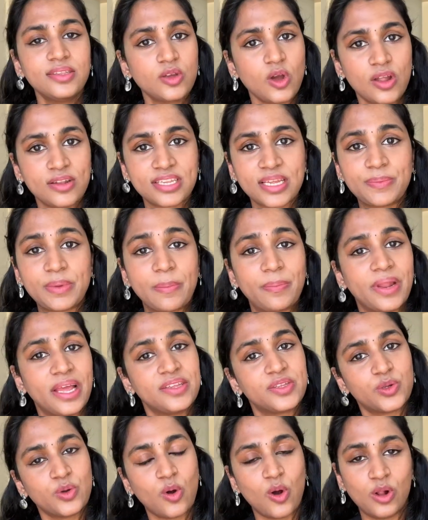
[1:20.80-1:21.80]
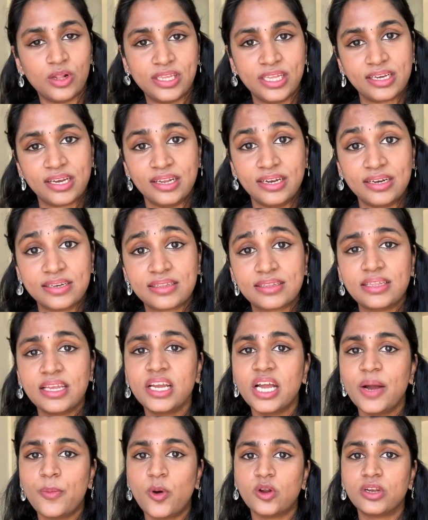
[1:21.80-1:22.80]
concept applies to all the colors. Think
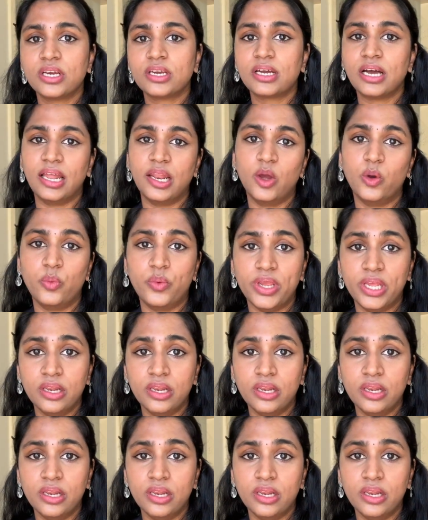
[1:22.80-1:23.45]
about a color wheel.